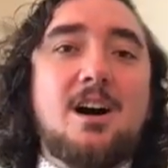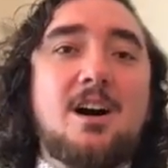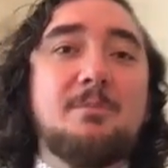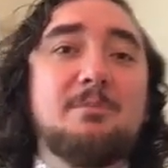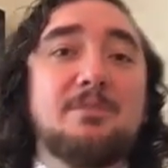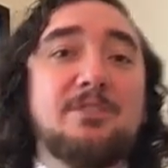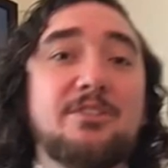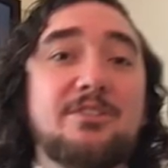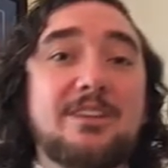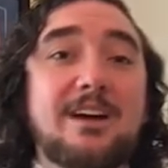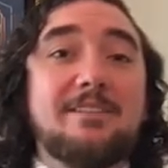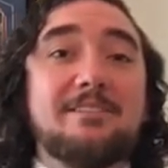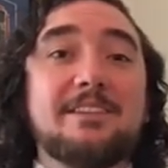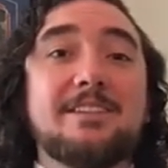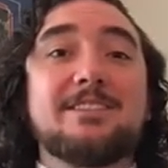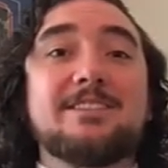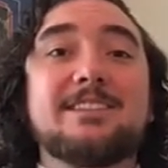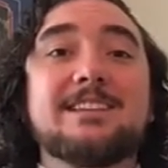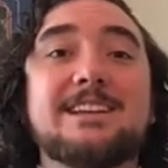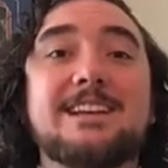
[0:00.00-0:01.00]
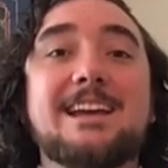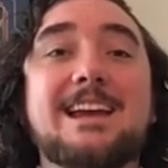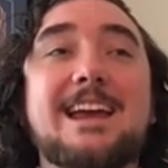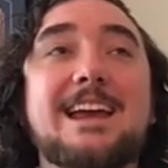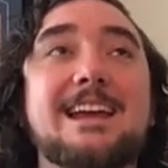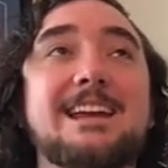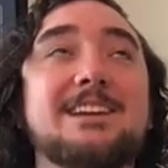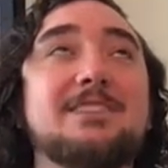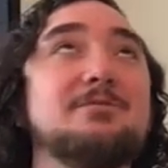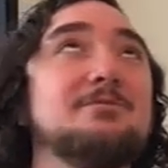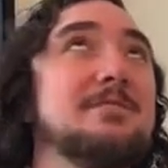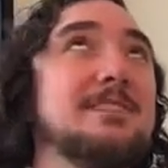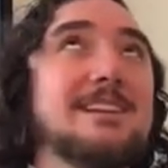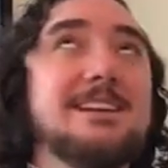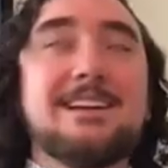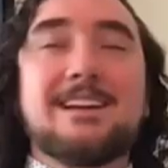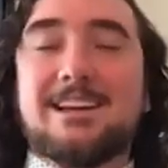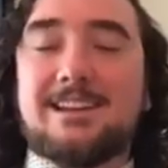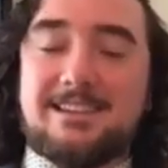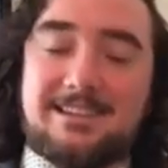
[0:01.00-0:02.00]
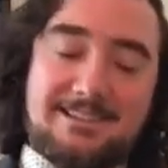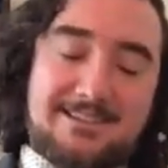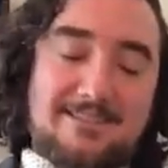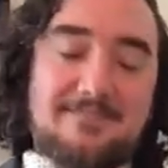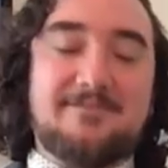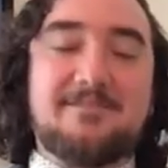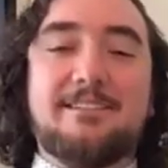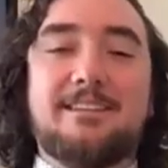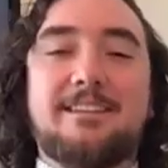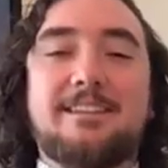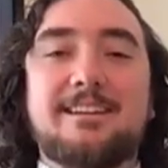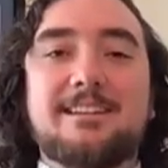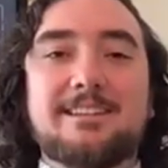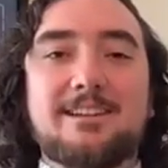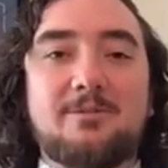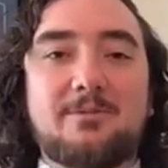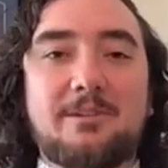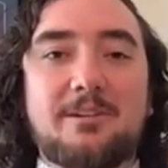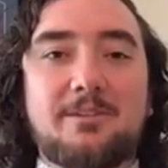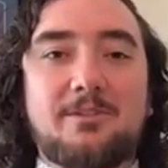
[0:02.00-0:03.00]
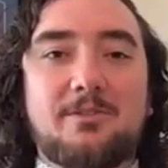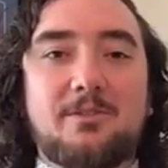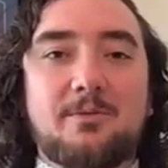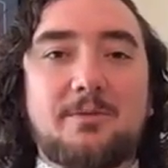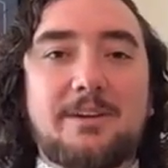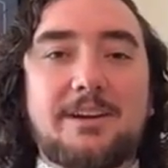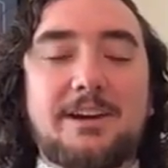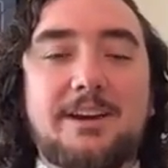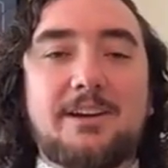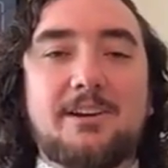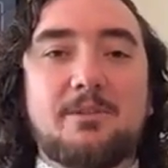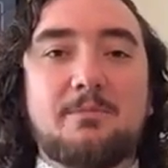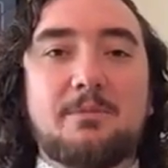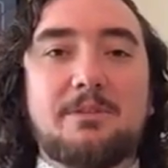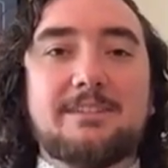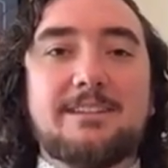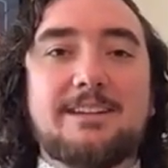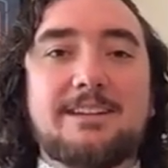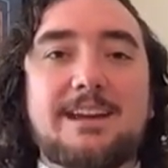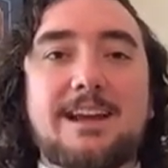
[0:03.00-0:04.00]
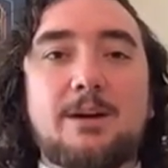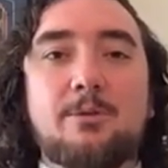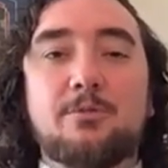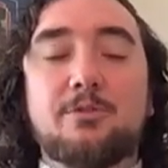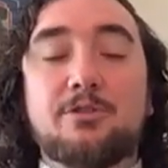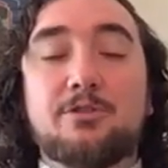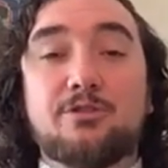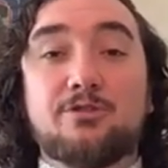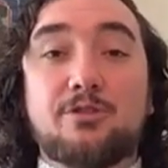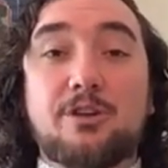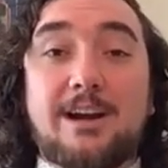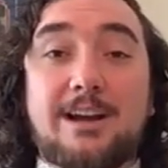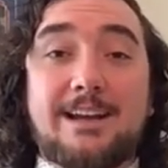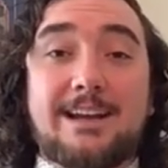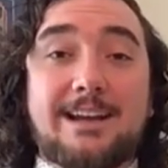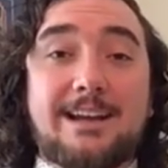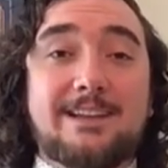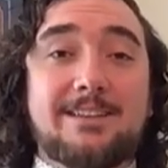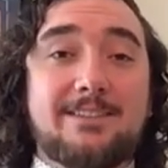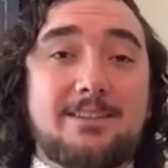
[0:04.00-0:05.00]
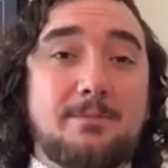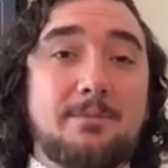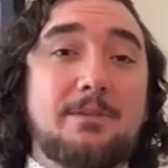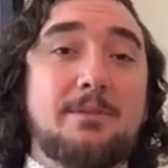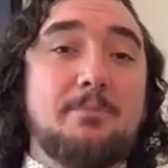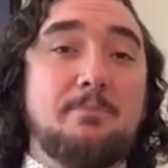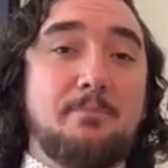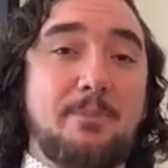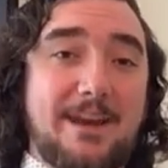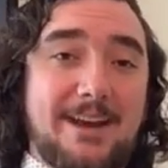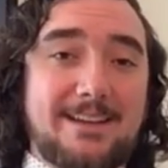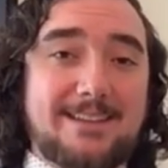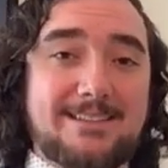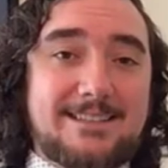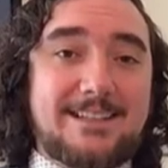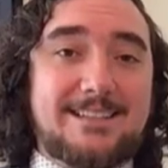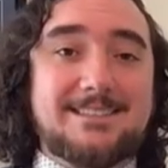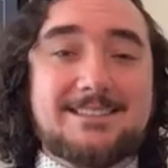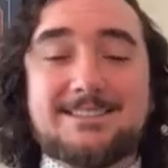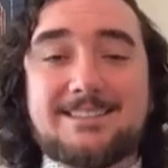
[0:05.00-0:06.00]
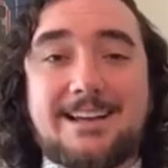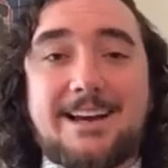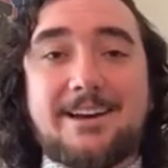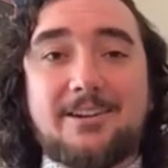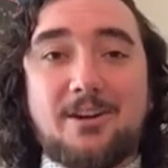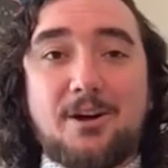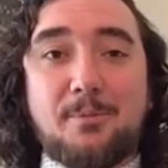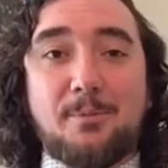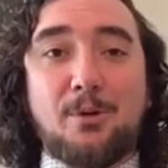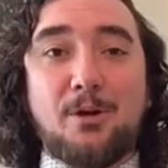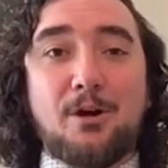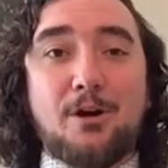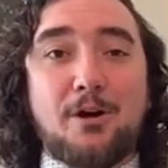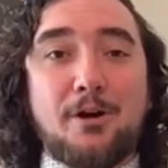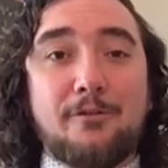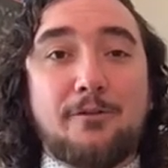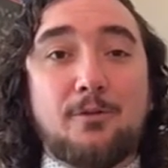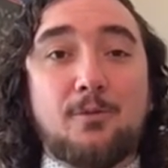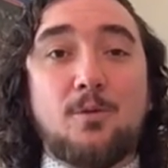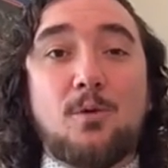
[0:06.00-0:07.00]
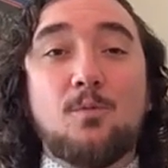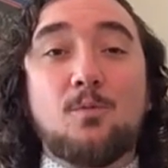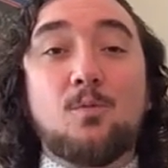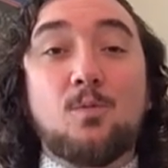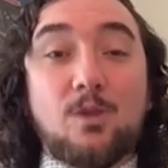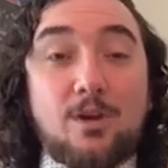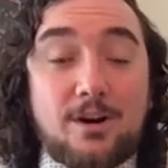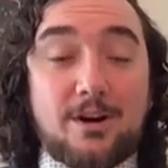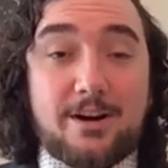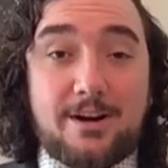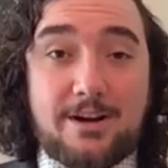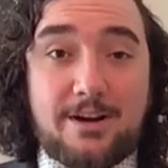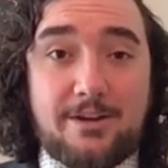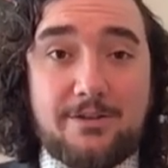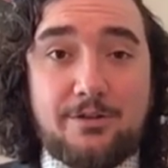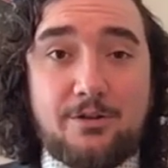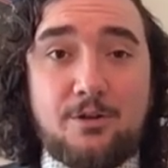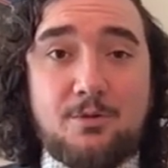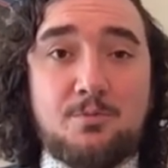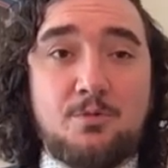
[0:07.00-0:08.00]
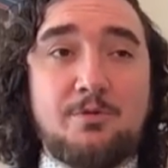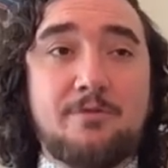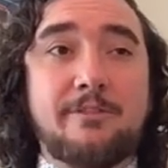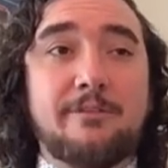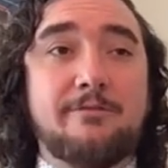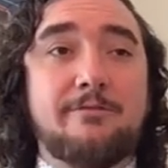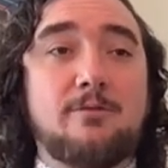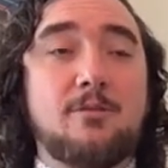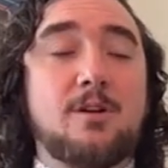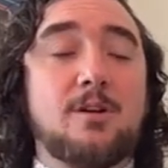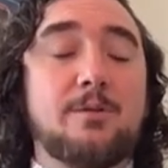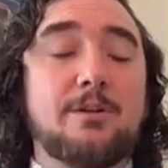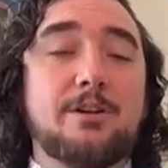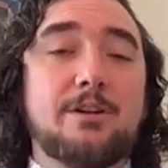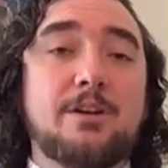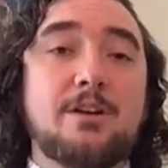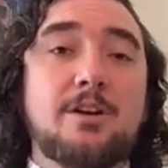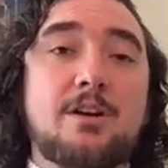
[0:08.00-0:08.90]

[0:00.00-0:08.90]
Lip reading: This is obviously a unique and different thing that we are doing here, but today we're just trying to get some of the basics set up for what we're going to do moving forward.